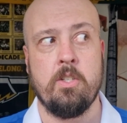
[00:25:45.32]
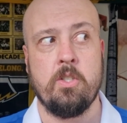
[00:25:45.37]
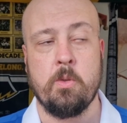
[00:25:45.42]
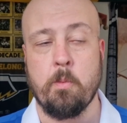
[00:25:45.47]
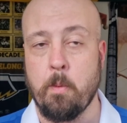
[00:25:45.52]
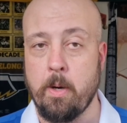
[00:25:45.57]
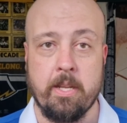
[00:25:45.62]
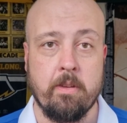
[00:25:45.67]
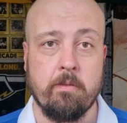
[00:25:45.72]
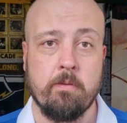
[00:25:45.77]

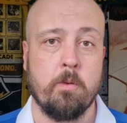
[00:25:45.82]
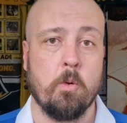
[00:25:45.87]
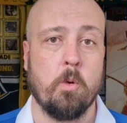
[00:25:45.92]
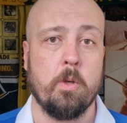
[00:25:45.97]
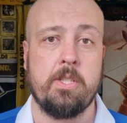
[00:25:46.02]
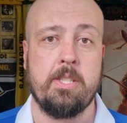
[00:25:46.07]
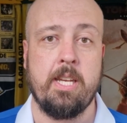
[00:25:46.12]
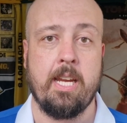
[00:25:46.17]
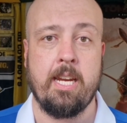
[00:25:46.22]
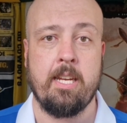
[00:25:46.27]

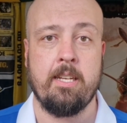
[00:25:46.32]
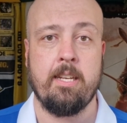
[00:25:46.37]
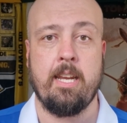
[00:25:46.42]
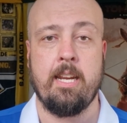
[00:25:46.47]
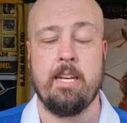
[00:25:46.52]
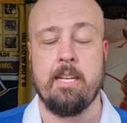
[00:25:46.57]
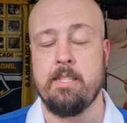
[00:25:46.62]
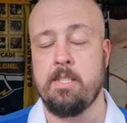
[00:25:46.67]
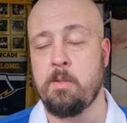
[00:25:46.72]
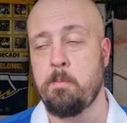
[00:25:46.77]
2014
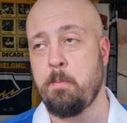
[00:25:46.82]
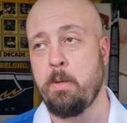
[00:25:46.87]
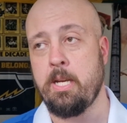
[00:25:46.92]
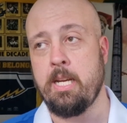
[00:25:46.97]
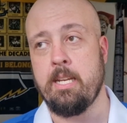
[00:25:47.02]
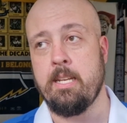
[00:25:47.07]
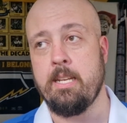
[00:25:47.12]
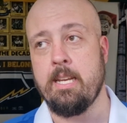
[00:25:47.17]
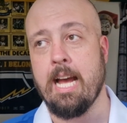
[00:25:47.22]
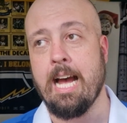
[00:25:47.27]
it has
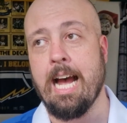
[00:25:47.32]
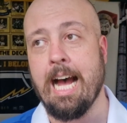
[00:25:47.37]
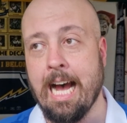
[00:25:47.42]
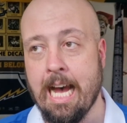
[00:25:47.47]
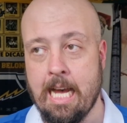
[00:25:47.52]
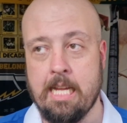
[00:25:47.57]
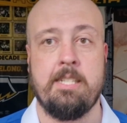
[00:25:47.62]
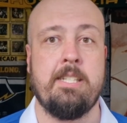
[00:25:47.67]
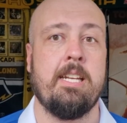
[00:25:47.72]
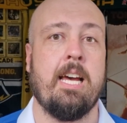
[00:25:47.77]
been
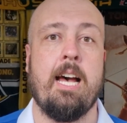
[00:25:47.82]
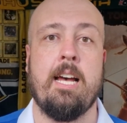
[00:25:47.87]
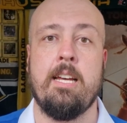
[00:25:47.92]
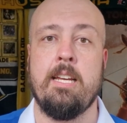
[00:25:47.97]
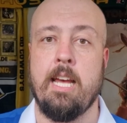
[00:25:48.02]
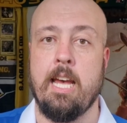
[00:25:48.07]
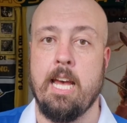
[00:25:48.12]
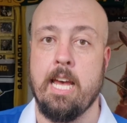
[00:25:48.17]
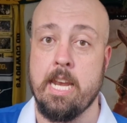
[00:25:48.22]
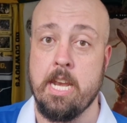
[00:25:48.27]
utter
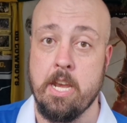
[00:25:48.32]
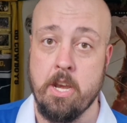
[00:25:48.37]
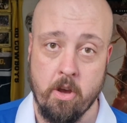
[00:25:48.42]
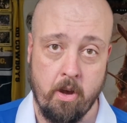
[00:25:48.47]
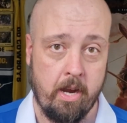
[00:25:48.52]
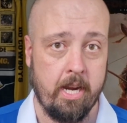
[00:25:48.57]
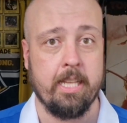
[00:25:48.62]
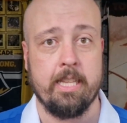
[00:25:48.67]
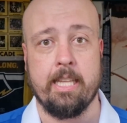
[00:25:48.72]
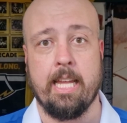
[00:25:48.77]

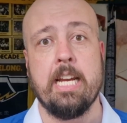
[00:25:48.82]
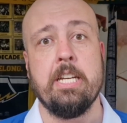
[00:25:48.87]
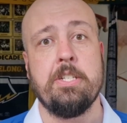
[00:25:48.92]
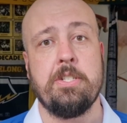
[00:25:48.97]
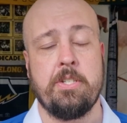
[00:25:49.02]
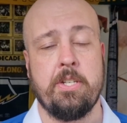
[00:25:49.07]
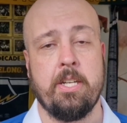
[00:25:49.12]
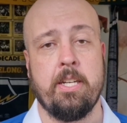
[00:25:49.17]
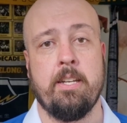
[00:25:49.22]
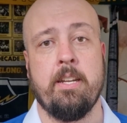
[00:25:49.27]

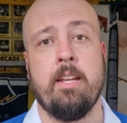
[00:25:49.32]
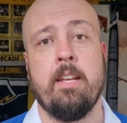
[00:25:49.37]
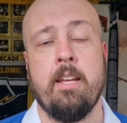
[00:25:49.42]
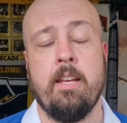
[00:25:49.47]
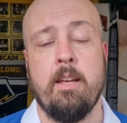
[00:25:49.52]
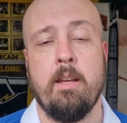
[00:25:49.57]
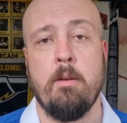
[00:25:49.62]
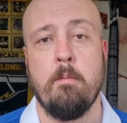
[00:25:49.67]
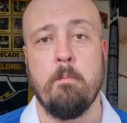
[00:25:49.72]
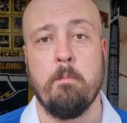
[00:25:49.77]
annihilation
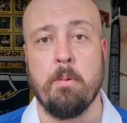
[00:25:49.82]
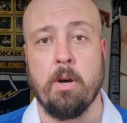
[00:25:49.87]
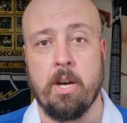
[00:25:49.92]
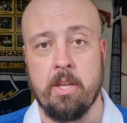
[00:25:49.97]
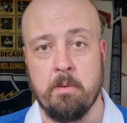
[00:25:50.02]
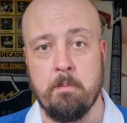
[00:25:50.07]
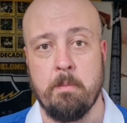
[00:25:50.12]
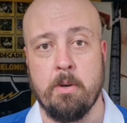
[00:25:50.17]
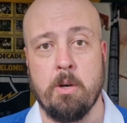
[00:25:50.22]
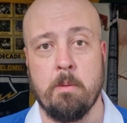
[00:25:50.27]
by
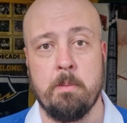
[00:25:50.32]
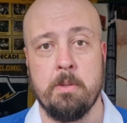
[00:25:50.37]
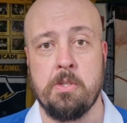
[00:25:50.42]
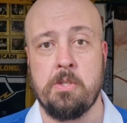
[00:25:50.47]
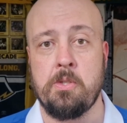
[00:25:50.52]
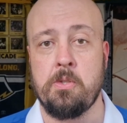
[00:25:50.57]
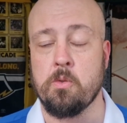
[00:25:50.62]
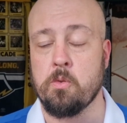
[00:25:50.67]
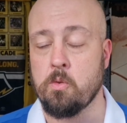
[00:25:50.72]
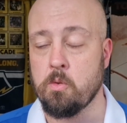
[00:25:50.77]
the Melbourne
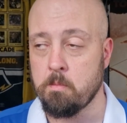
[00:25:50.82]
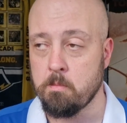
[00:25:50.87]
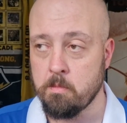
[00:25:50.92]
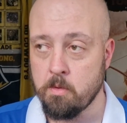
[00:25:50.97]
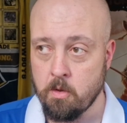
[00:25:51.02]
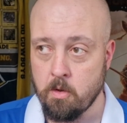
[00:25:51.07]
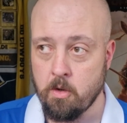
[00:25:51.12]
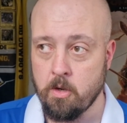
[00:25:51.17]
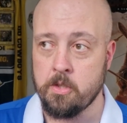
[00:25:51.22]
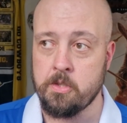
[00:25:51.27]
Storm
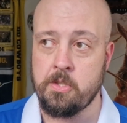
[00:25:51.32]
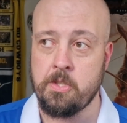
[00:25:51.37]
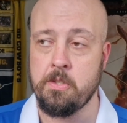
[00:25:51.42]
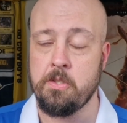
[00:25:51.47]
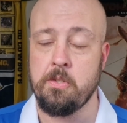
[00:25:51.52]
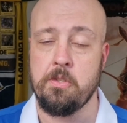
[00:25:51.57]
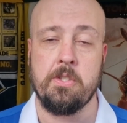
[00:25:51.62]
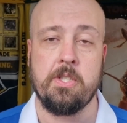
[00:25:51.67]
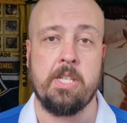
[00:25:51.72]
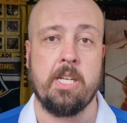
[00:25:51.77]
onto
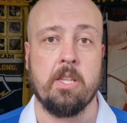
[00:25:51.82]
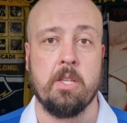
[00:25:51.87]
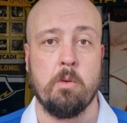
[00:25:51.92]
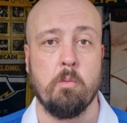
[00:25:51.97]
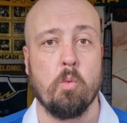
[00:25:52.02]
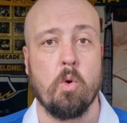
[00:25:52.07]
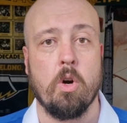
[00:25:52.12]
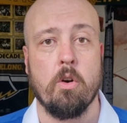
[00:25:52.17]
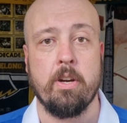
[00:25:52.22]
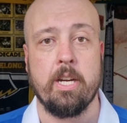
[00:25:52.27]
the New
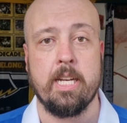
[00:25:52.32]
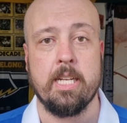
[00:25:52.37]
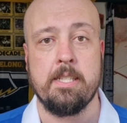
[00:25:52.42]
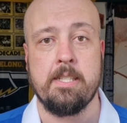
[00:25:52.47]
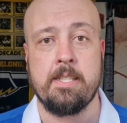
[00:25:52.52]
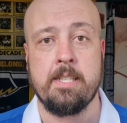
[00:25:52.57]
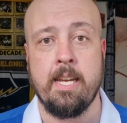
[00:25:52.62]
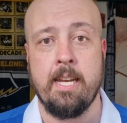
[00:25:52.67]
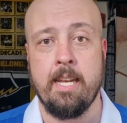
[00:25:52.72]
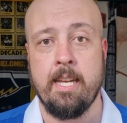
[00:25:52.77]
Zealand
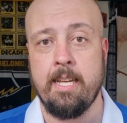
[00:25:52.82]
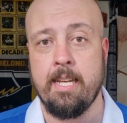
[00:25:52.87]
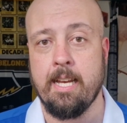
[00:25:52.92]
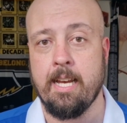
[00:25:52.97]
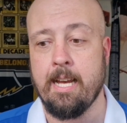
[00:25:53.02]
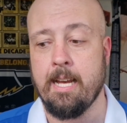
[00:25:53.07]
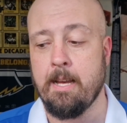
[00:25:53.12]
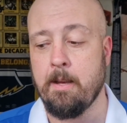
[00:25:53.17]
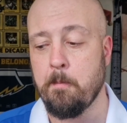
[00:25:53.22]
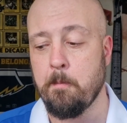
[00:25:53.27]
Warriors.
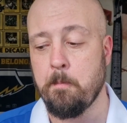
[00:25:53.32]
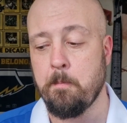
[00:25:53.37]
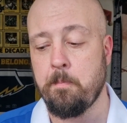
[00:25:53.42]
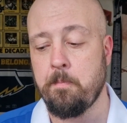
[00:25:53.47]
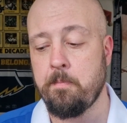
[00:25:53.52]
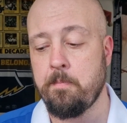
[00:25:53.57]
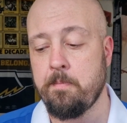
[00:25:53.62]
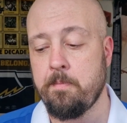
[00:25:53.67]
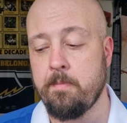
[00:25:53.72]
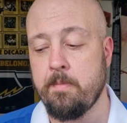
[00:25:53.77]

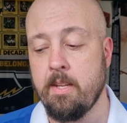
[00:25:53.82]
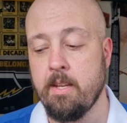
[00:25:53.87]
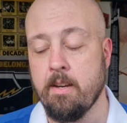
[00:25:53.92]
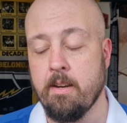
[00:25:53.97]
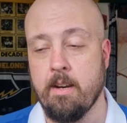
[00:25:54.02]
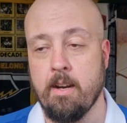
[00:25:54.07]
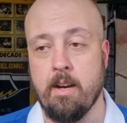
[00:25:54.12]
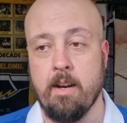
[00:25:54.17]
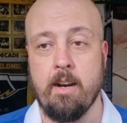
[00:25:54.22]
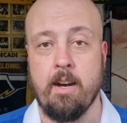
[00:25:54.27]

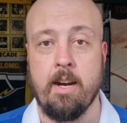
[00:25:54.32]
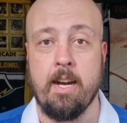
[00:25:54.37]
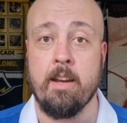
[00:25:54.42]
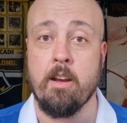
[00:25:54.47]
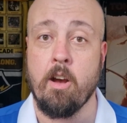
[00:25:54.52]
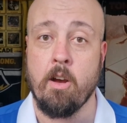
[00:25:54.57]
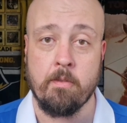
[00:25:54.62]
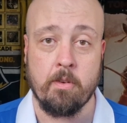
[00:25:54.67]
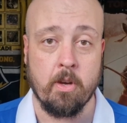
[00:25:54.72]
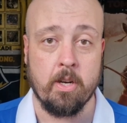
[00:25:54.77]

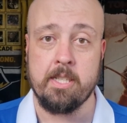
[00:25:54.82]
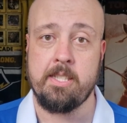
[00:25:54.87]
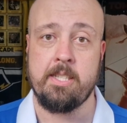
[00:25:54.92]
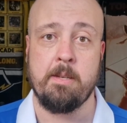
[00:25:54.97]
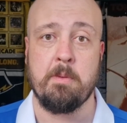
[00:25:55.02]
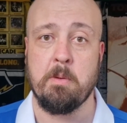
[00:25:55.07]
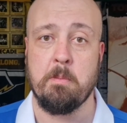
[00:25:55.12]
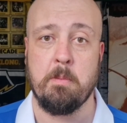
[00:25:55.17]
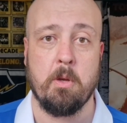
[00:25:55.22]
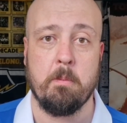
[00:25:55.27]
I've got to
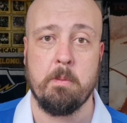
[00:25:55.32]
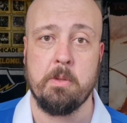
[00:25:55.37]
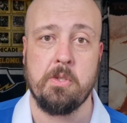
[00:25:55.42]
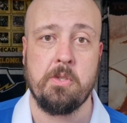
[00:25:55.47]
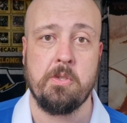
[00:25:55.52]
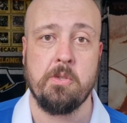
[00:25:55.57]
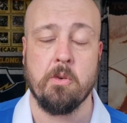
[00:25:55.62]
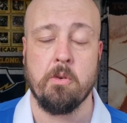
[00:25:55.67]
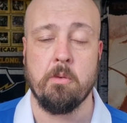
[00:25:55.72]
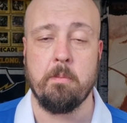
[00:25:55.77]
tip the Melbourne
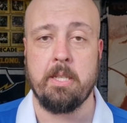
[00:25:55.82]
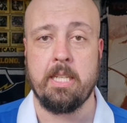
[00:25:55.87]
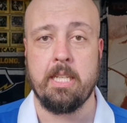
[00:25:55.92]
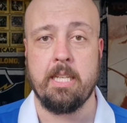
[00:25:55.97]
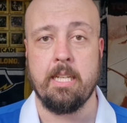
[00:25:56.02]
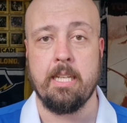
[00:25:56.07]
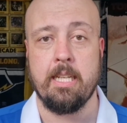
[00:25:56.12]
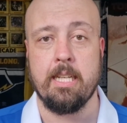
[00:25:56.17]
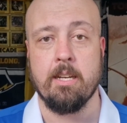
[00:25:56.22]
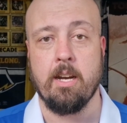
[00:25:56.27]
Storm
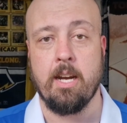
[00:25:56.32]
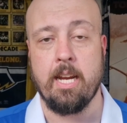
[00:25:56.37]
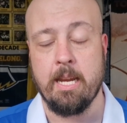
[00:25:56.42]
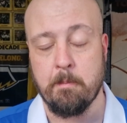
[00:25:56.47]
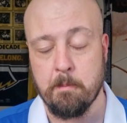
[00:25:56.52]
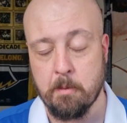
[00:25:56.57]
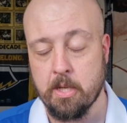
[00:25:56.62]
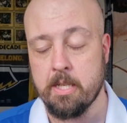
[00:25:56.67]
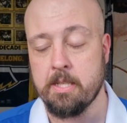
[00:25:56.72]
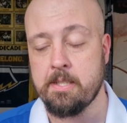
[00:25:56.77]
here. I
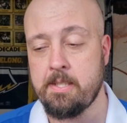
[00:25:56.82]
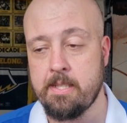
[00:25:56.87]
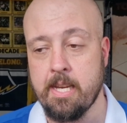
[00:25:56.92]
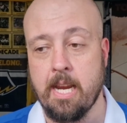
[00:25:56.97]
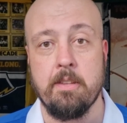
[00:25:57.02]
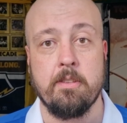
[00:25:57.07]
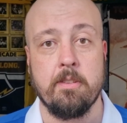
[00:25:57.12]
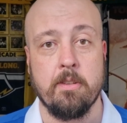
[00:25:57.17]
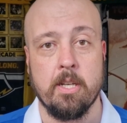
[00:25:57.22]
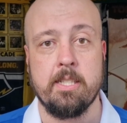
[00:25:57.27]
am going to
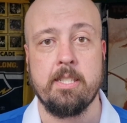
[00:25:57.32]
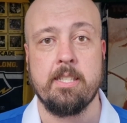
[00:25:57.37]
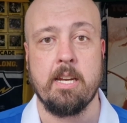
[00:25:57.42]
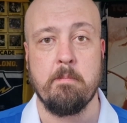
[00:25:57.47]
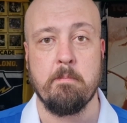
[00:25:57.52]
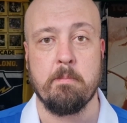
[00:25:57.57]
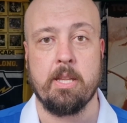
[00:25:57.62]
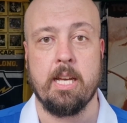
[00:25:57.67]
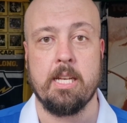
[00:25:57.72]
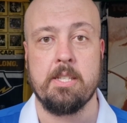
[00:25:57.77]
say
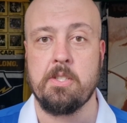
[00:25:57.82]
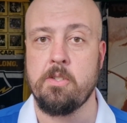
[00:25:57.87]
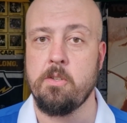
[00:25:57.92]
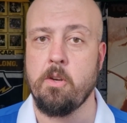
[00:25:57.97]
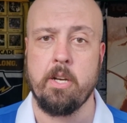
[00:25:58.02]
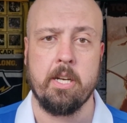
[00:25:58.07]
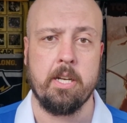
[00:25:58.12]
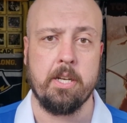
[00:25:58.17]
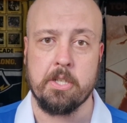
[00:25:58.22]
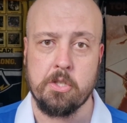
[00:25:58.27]
13 plus,
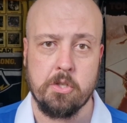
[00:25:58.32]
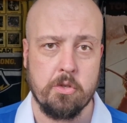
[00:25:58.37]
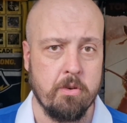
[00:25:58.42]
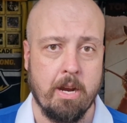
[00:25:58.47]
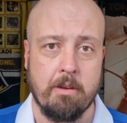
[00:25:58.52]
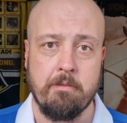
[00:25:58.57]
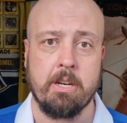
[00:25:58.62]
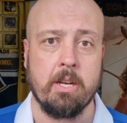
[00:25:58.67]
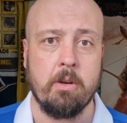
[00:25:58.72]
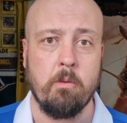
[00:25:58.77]
not an
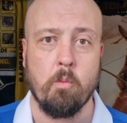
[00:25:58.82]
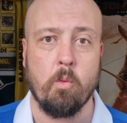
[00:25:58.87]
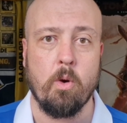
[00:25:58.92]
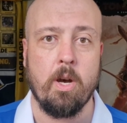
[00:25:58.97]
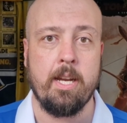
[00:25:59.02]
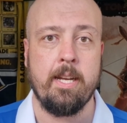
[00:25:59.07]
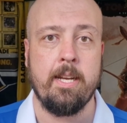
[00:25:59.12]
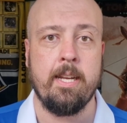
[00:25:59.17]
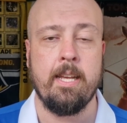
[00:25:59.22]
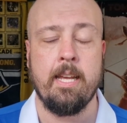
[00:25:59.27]
extravagant
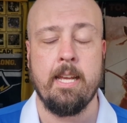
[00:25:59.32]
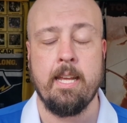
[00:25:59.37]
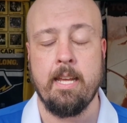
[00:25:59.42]
one,